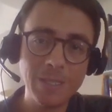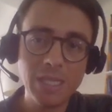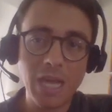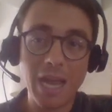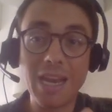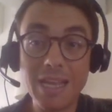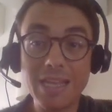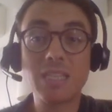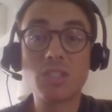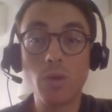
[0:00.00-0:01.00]
unless
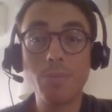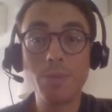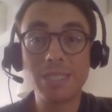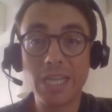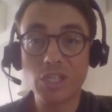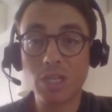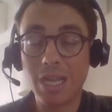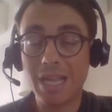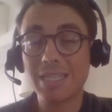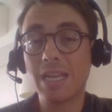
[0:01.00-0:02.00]
it's already been
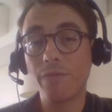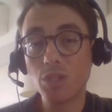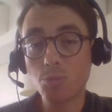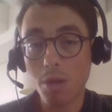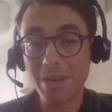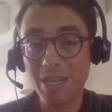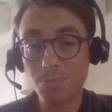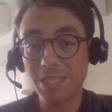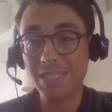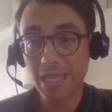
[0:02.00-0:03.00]
sectionalized. Now, if this property has been
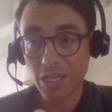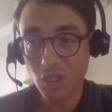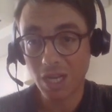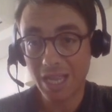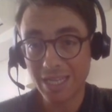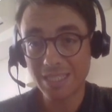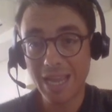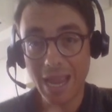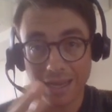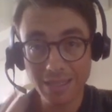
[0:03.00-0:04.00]
sectionalized
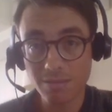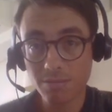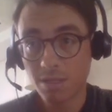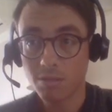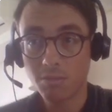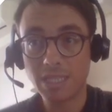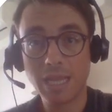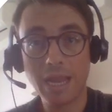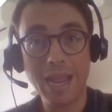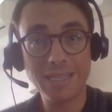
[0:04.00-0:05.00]
and it's, let's say,
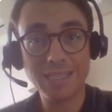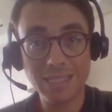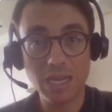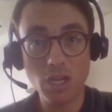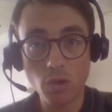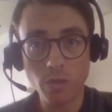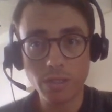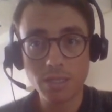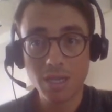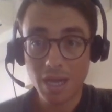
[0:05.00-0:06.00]
8 to 10
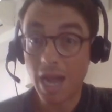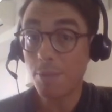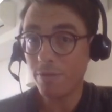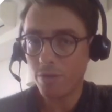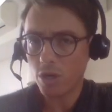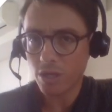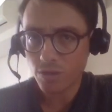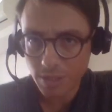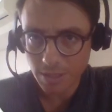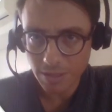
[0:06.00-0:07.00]
units, I'd be very
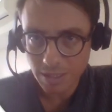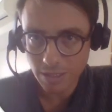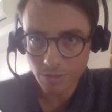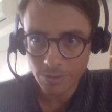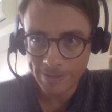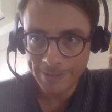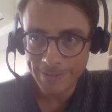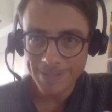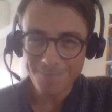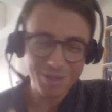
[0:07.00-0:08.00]
interested in this deal.
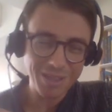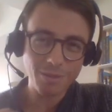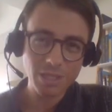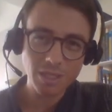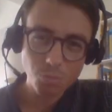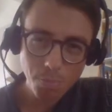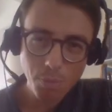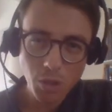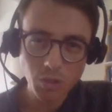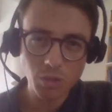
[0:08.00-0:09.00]
But this
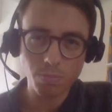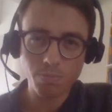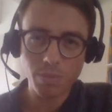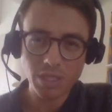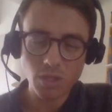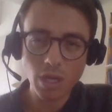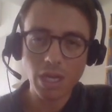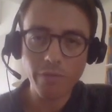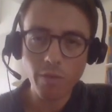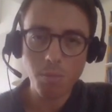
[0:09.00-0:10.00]
proposal is not
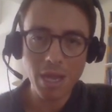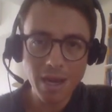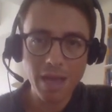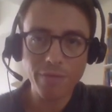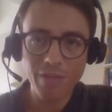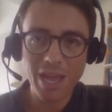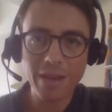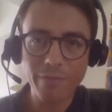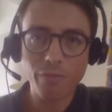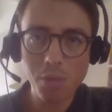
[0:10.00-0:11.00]
giving me enough of that
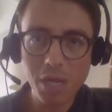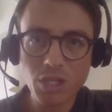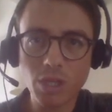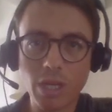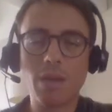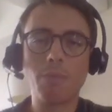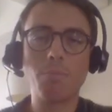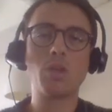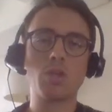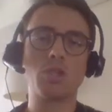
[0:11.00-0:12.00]
information, and
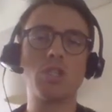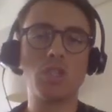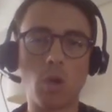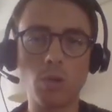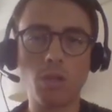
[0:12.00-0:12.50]
because she's holding